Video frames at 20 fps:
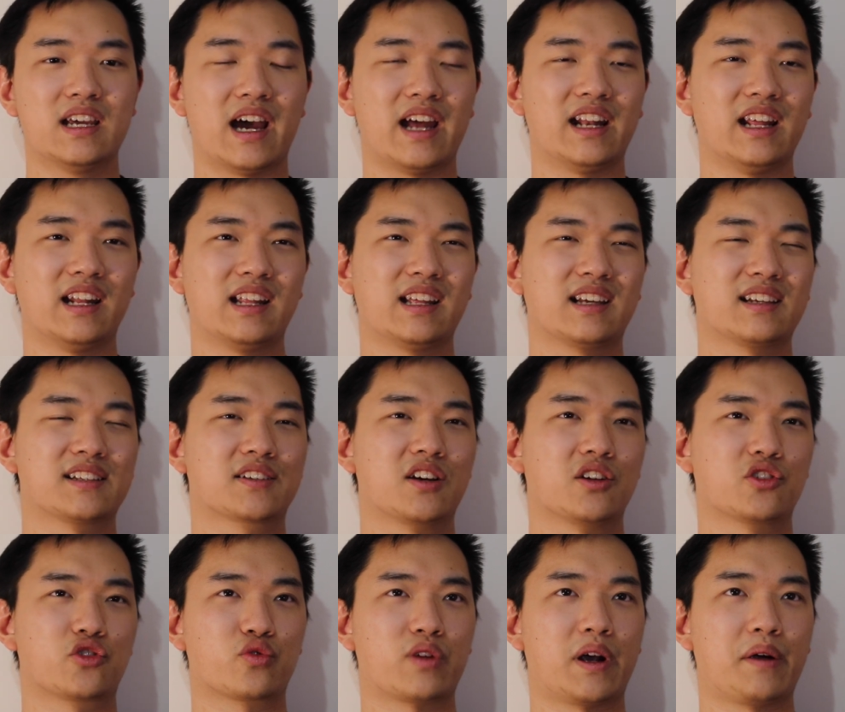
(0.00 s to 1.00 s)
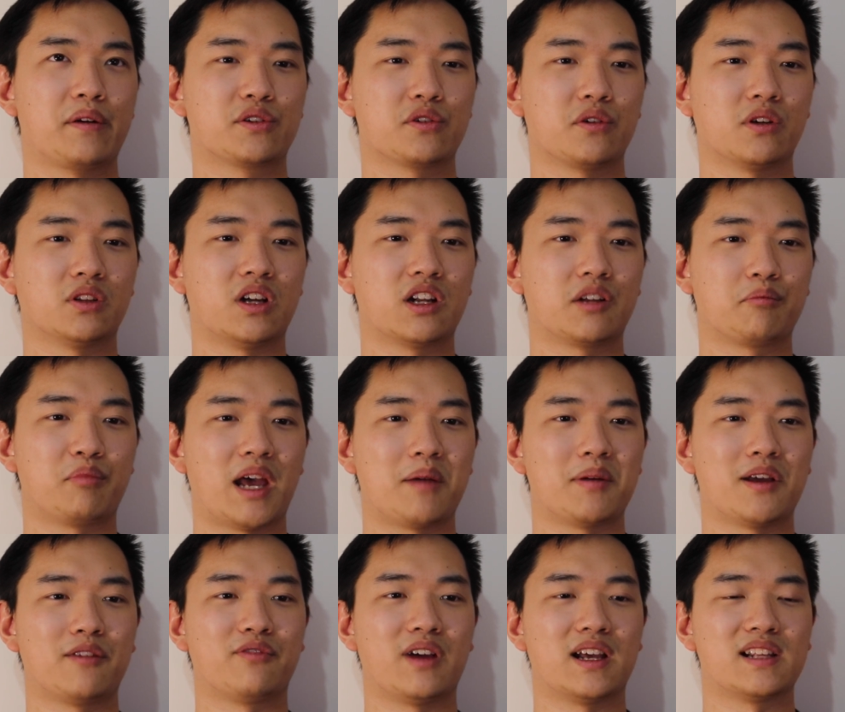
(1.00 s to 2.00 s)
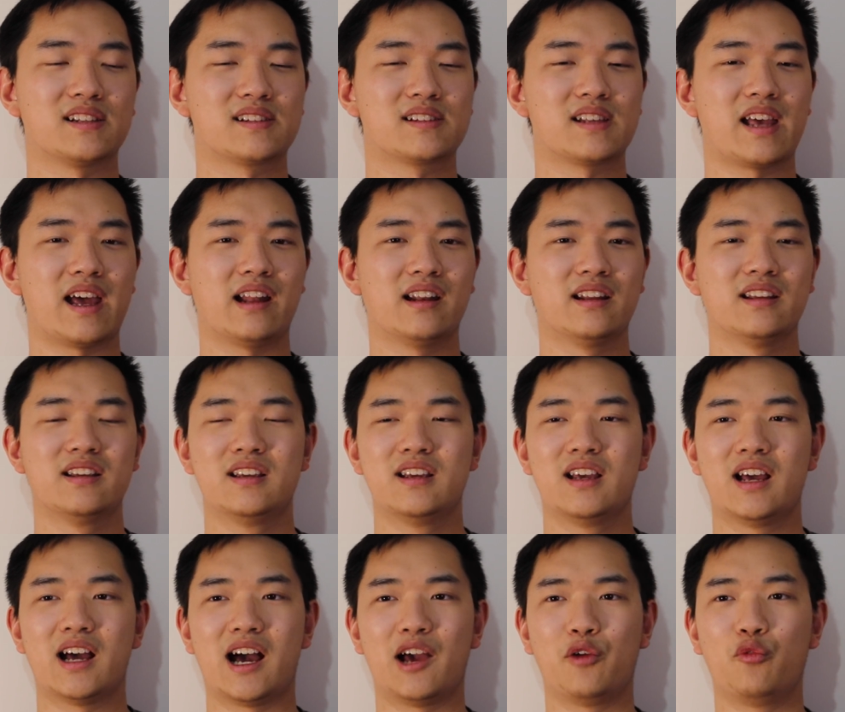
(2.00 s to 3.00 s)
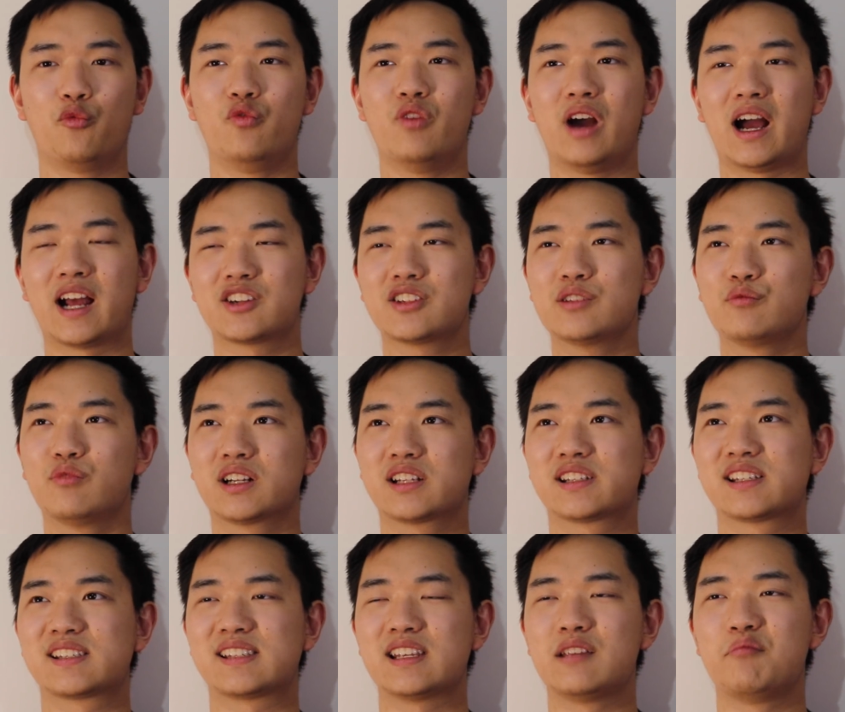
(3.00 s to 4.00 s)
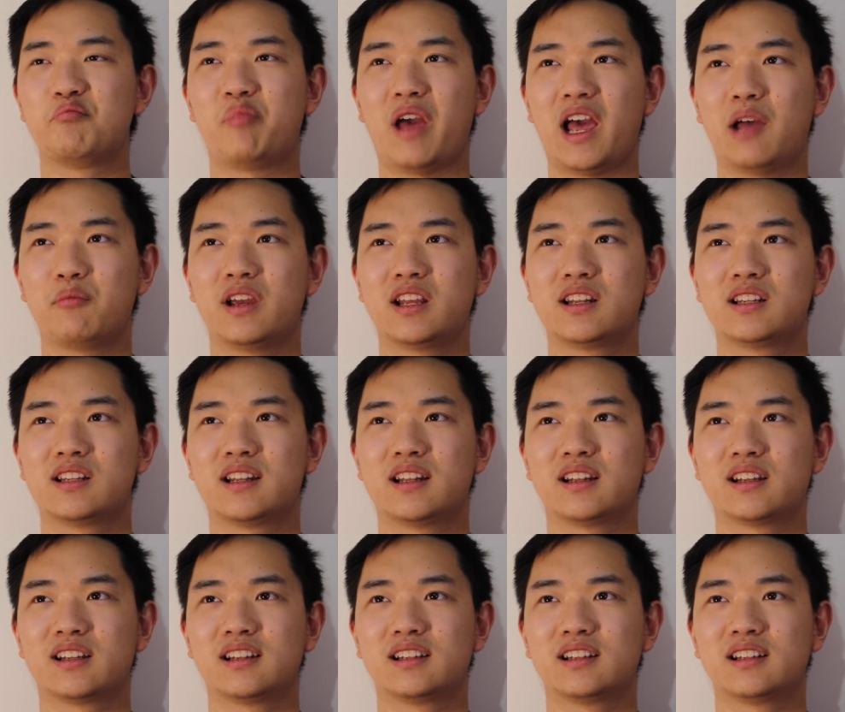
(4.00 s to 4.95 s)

and I think it's contrary to a lot of Batman fans, that I actually wanted to see Batman